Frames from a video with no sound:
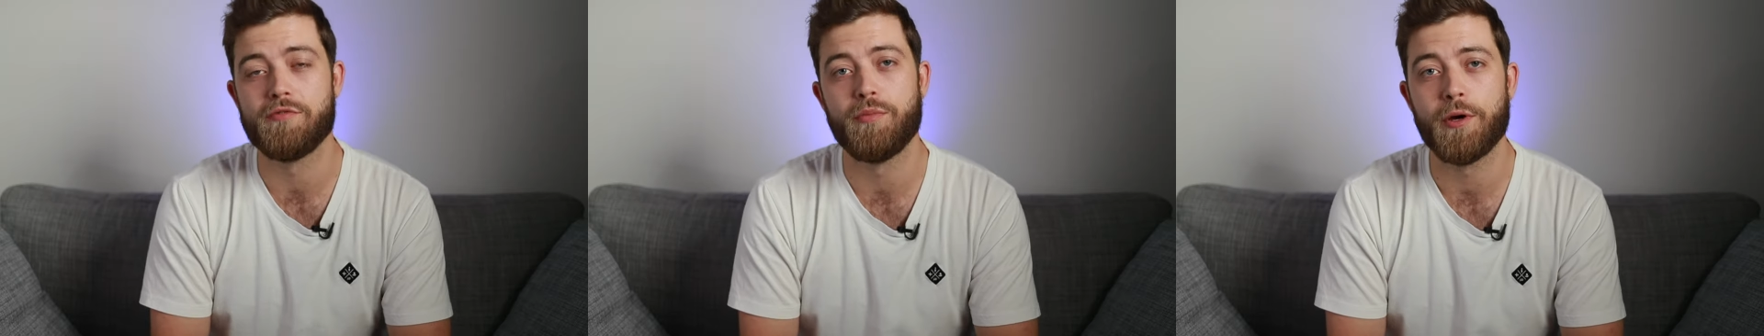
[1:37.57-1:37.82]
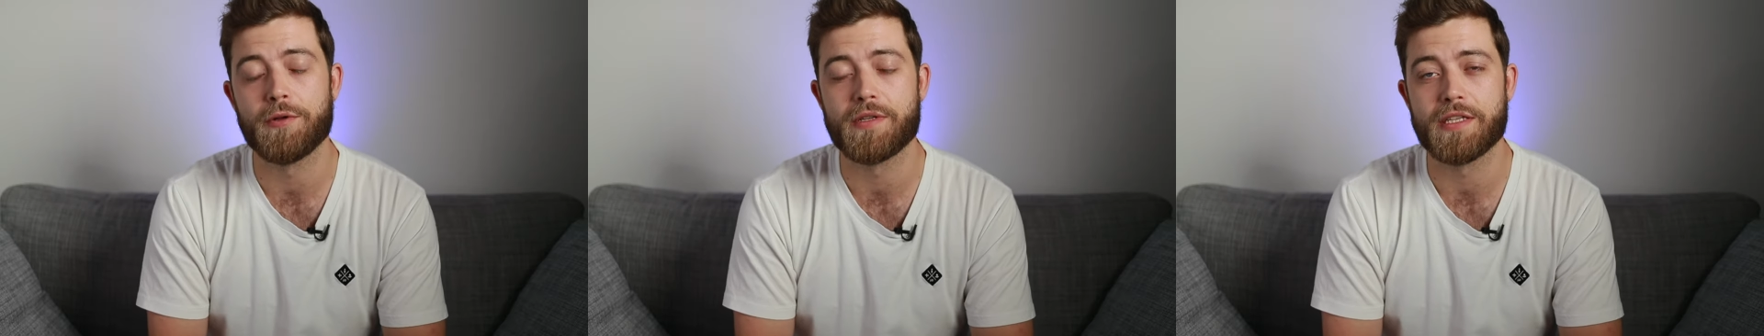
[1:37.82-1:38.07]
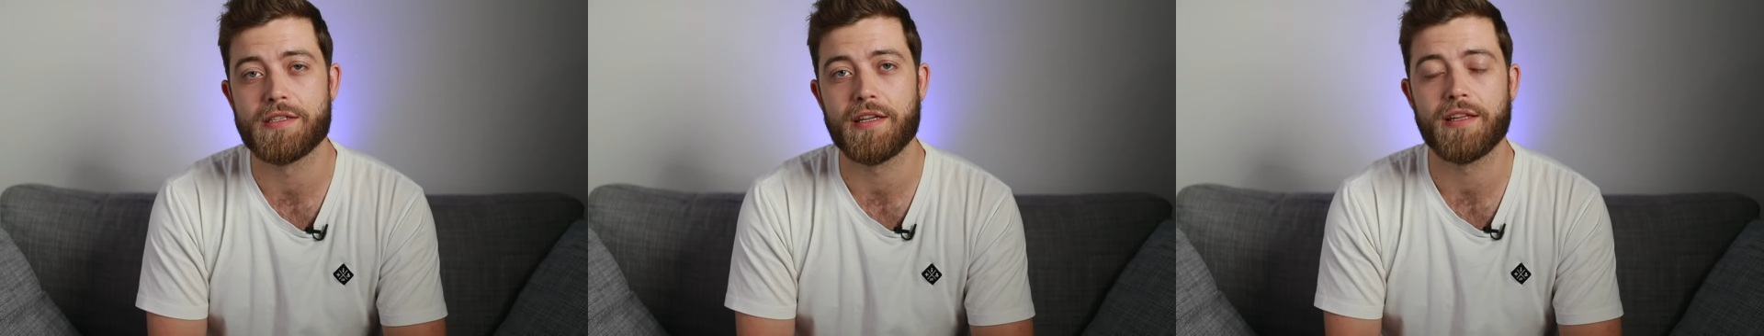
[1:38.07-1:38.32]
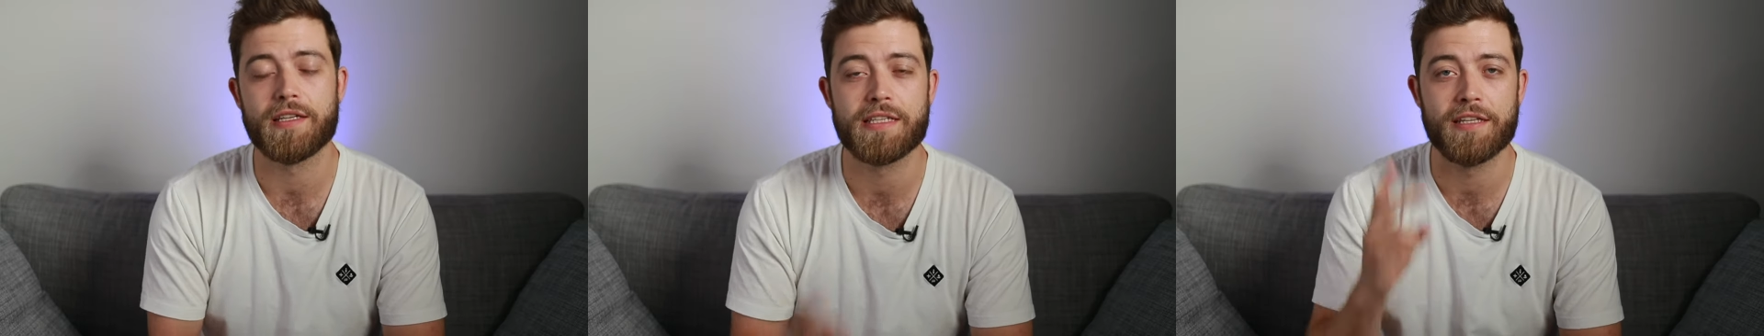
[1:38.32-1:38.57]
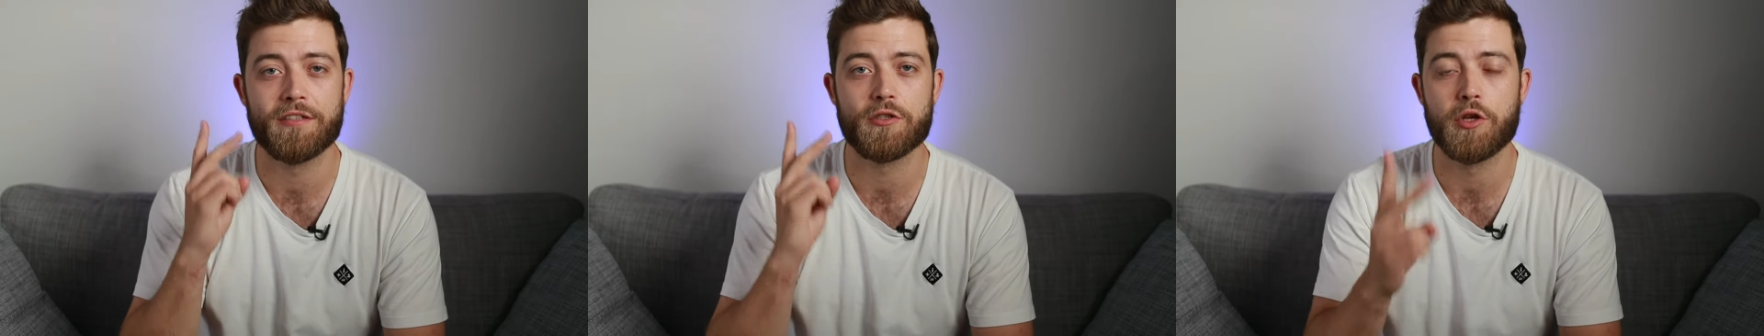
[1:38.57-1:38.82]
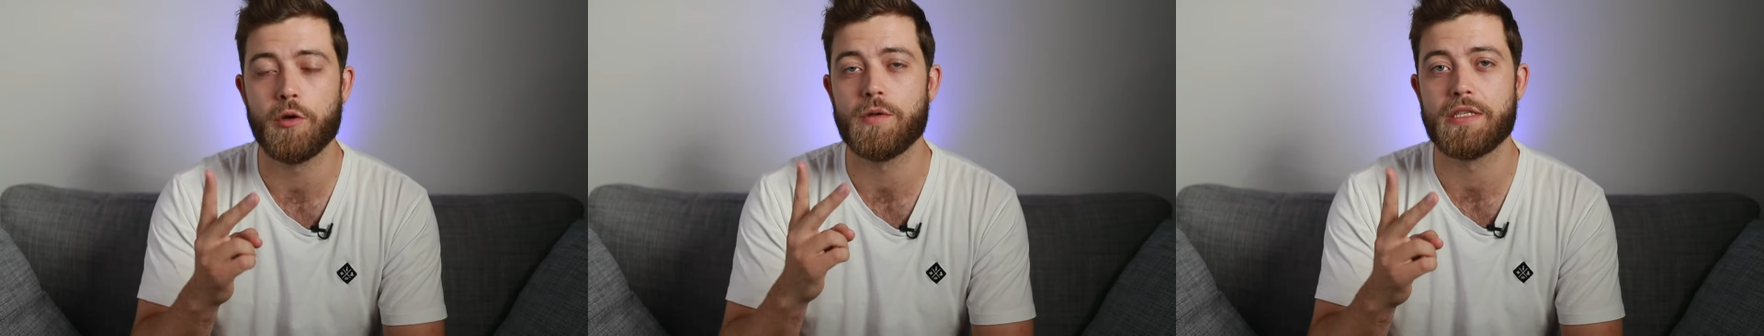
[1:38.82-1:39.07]
remotes is that they send
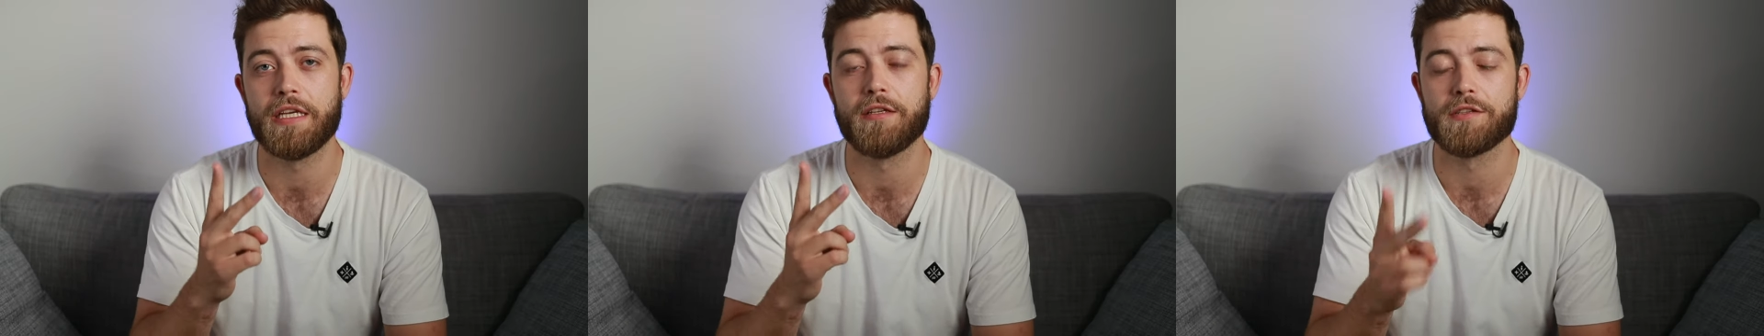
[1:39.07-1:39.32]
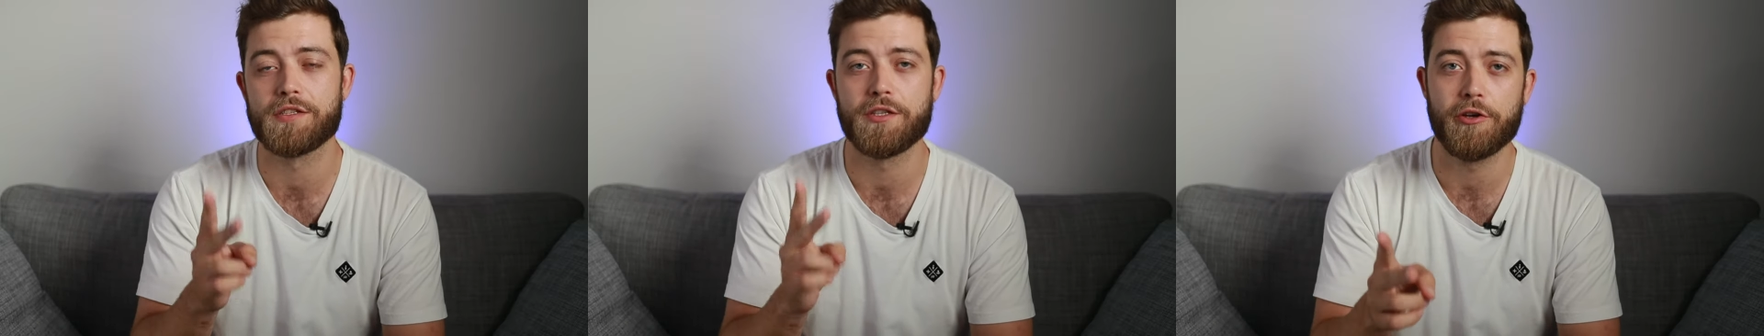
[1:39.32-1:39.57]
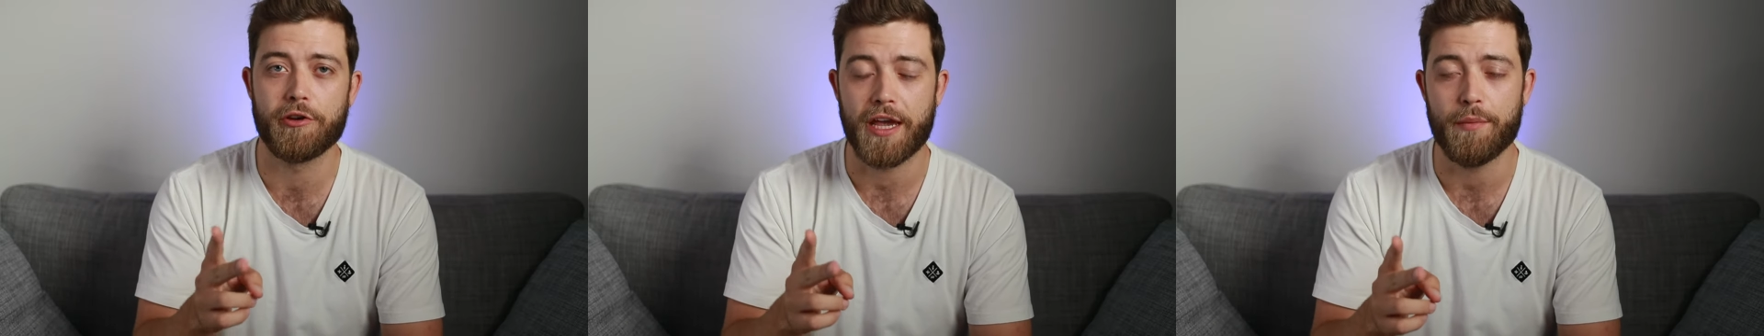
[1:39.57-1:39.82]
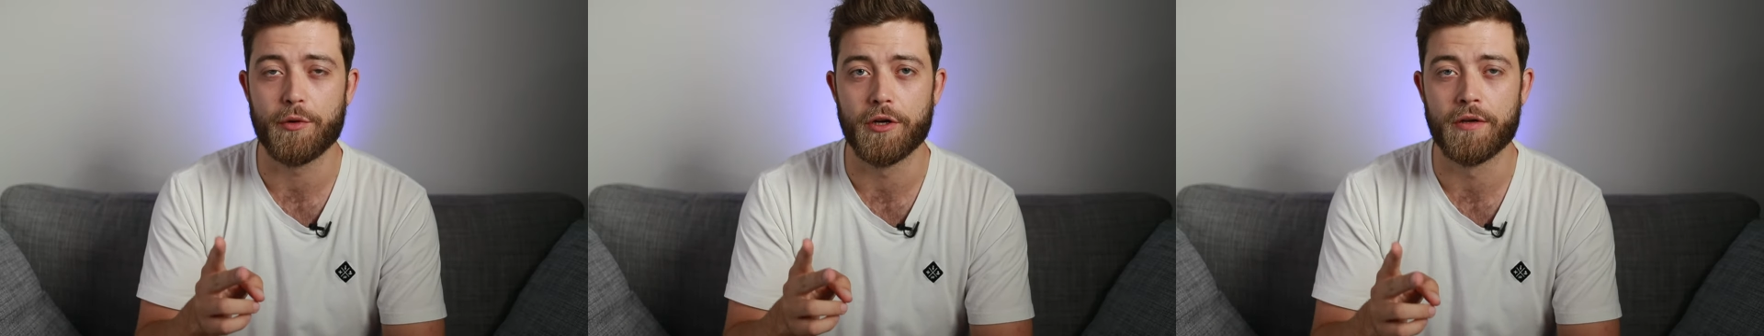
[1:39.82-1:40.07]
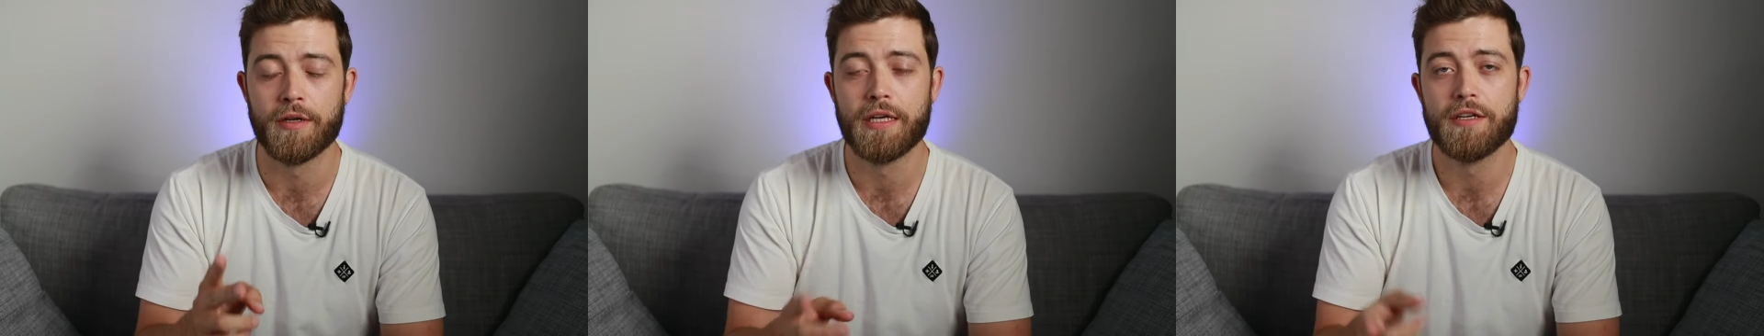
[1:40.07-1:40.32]
two signals to your camera.